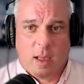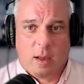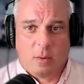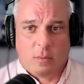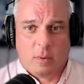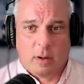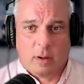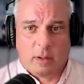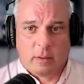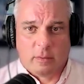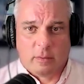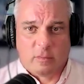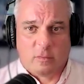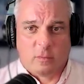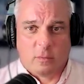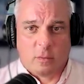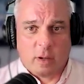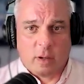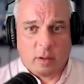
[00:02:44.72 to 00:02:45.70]
out running the
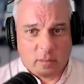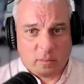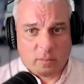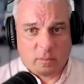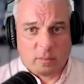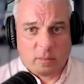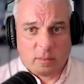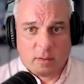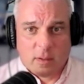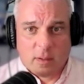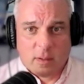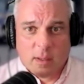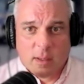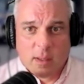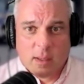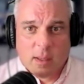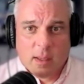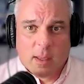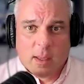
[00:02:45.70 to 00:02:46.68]
streets.
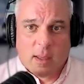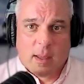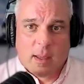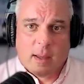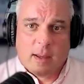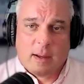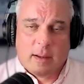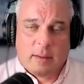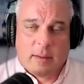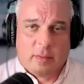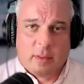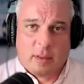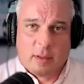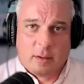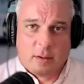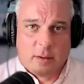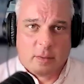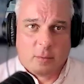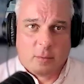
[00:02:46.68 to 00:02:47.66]
And
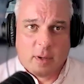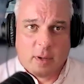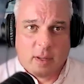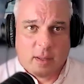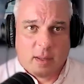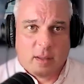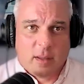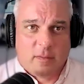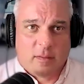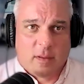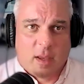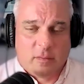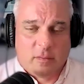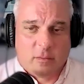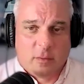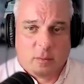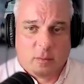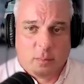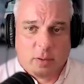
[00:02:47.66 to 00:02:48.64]
then on the weekends, I
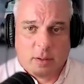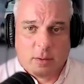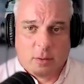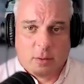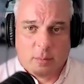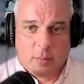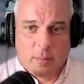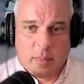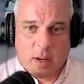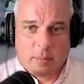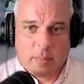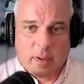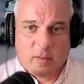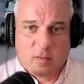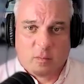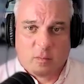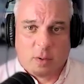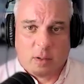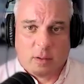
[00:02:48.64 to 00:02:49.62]
still play old man
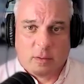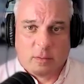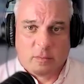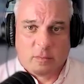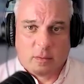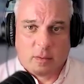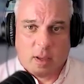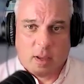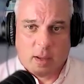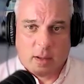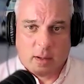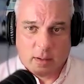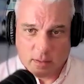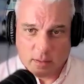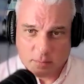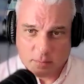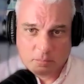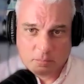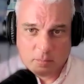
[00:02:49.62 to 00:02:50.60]
baseball. So
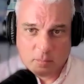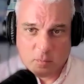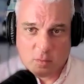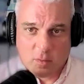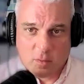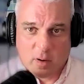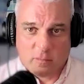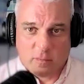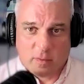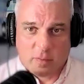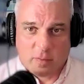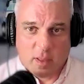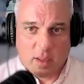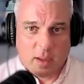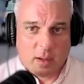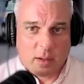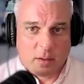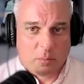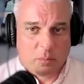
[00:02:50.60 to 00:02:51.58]
I do
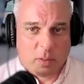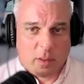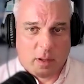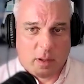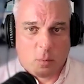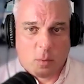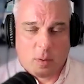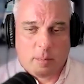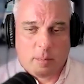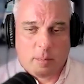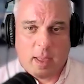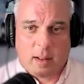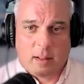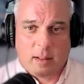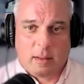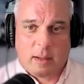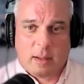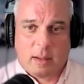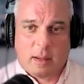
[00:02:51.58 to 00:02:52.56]
everything, play a wood
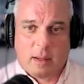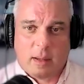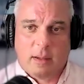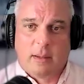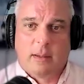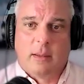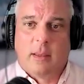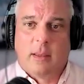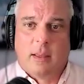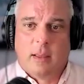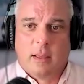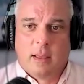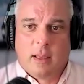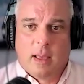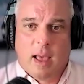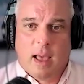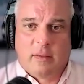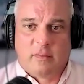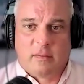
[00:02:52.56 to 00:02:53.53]
bat league.
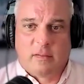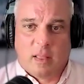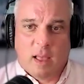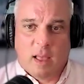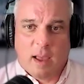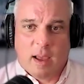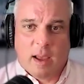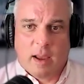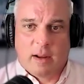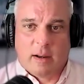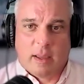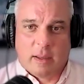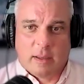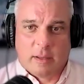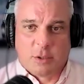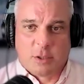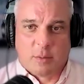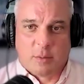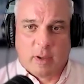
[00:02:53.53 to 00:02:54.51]
I slide, I
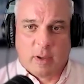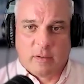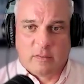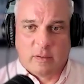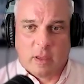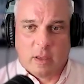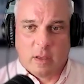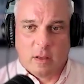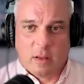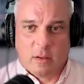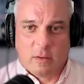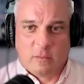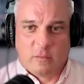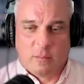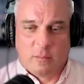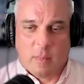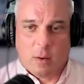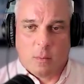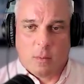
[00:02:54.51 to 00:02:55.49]
injure
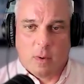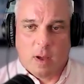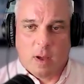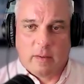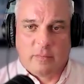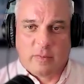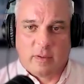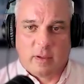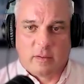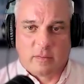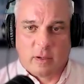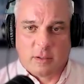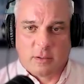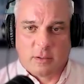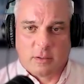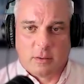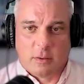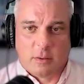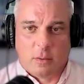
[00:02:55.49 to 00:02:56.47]
myself. My wife thinks I
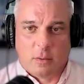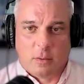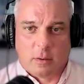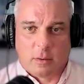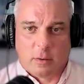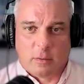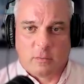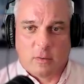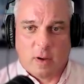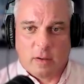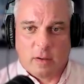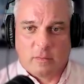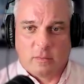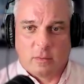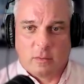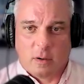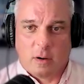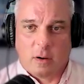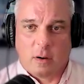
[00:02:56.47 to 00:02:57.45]
should no longer try
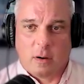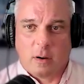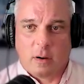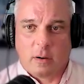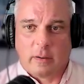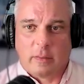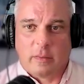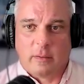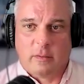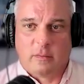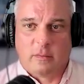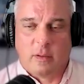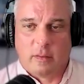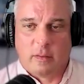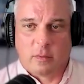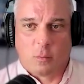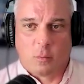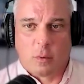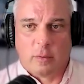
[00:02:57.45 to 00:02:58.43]
so hard and that it's
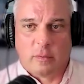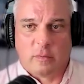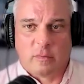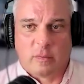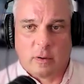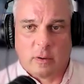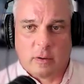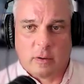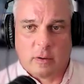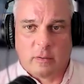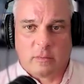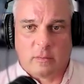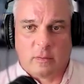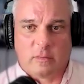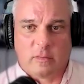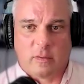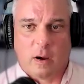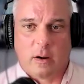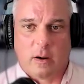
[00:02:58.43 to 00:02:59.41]
not the World Series
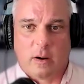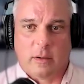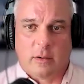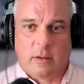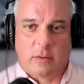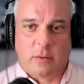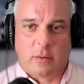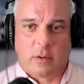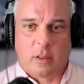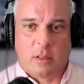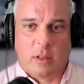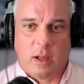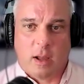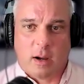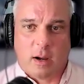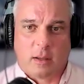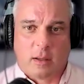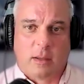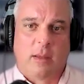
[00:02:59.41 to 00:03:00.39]
on Saturday at 2
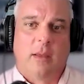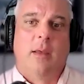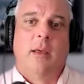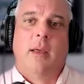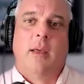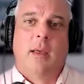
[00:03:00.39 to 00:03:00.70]
o'clock.